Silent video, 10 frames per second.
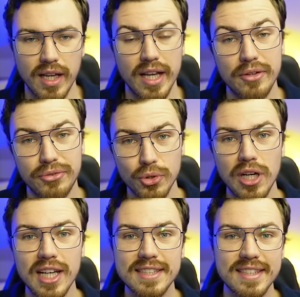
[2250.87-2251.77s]
If you are
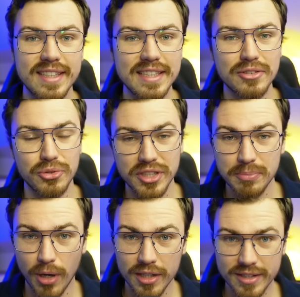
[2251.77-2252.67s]
listening to this
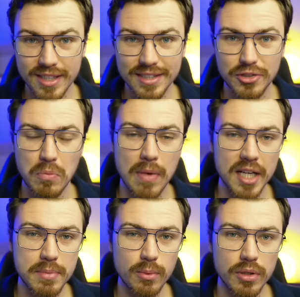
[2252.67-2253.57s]
podcast, you might
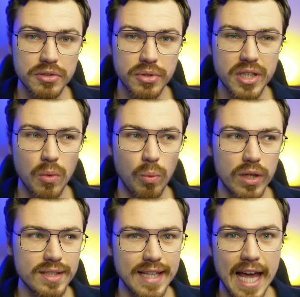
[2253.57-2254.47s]
be wondering what
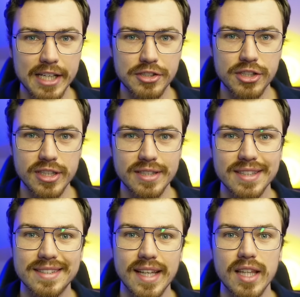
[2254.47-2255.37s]
is actually the
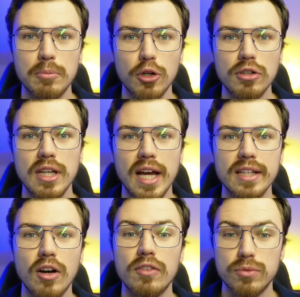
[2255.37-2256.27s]
setup look like
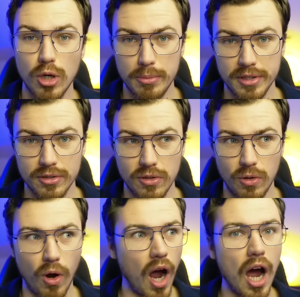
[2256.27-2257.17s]
of Robin,
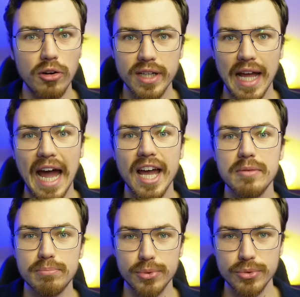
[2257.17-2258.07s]
or how can I
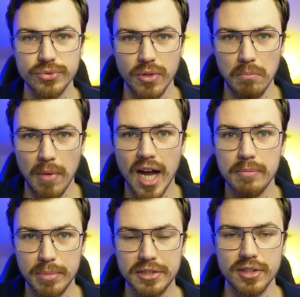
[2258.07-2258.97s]
improve my
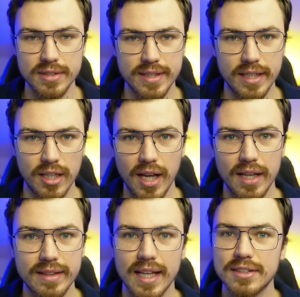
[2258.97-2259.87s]
Bitcoin setup? And
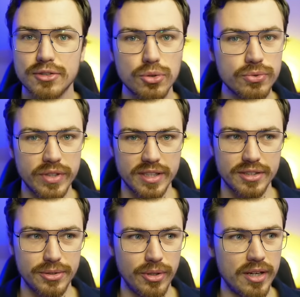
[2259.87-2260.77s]
there's two
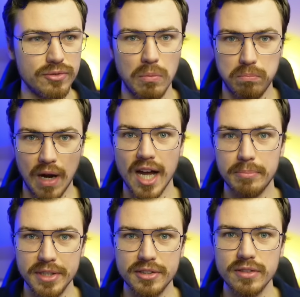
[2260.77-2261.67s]
things. You have to buy
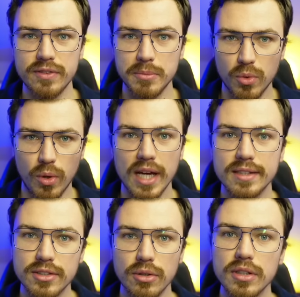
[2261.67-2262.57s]
Bitcoin from the right
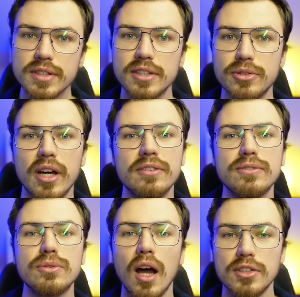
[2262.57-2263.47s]
source and you have
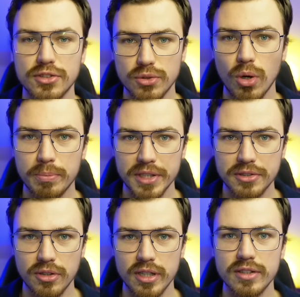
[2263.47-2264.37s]
to store
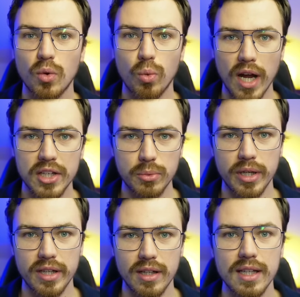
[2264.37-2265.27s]
Bitcoin the right
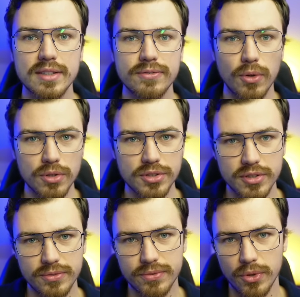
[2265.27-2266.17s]
way. Let's focus on the
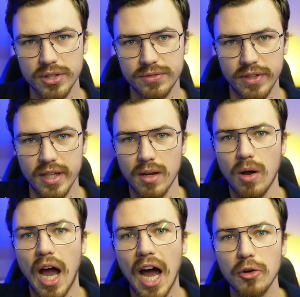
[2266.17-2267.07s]
first thing.
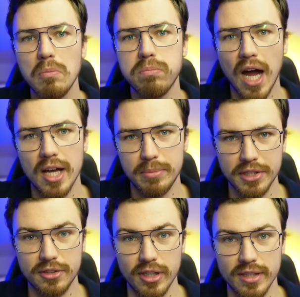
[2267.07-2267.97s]
How to buy
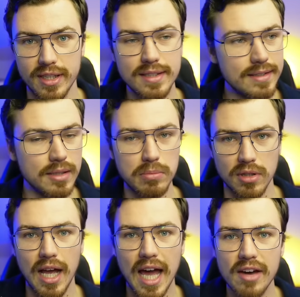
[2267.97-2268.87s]
Bitcoin. It's simple.
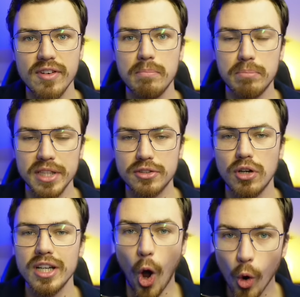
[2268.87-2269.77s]
Have a
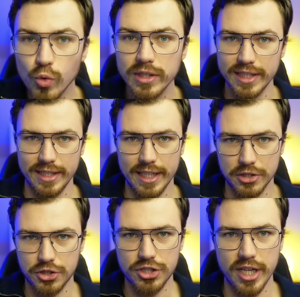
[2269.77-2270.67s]
Bitcoin only
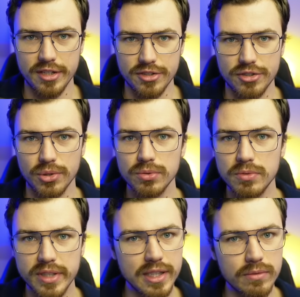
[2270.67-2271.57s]
exchange. Don't
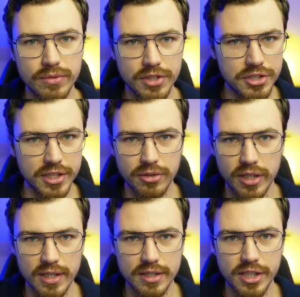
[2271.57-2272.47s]
deal with the shitcoin
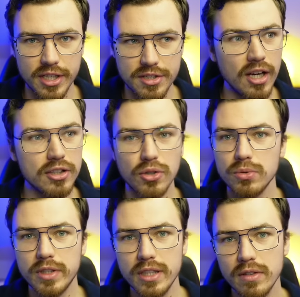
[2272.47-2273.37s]
exchanges. Don't
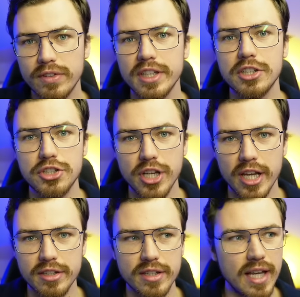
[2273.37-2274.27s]
deal with an
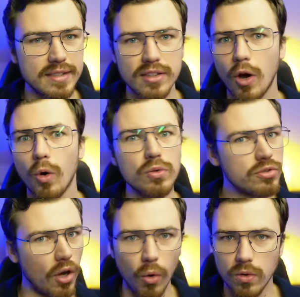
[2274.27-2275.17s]
exchange that has an own
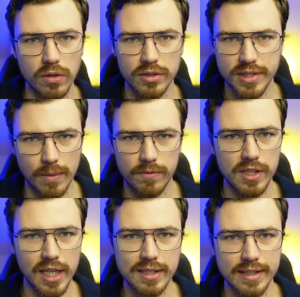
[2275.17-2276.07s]
token or something
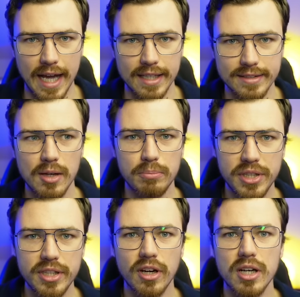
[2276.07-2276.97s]
like that.
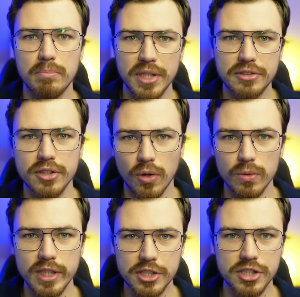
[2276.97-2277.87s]
Be on a Bitcoin
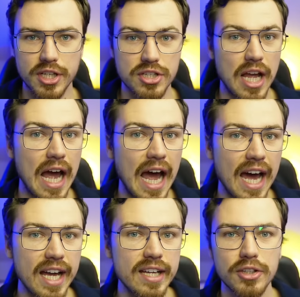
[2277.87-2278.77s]
only exchange.
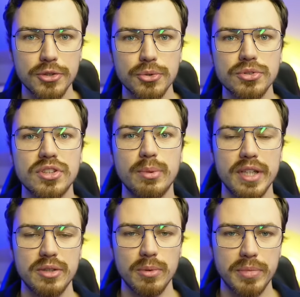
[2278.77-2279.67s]
I use
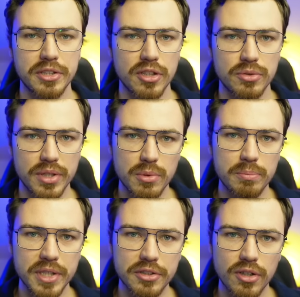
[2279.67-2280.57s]
21 Bitcoin. 21
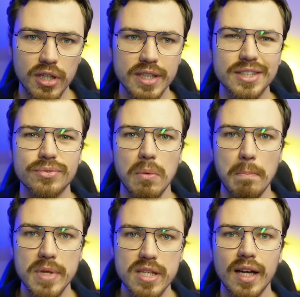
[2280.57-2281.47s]
Bitcoin is for
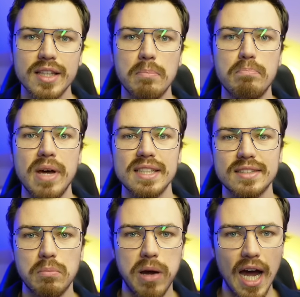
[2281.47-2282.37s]
me the
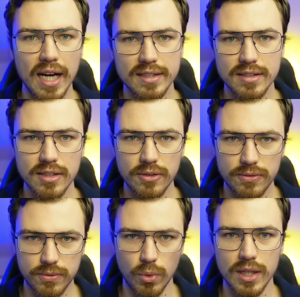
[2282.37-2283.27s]
best partner for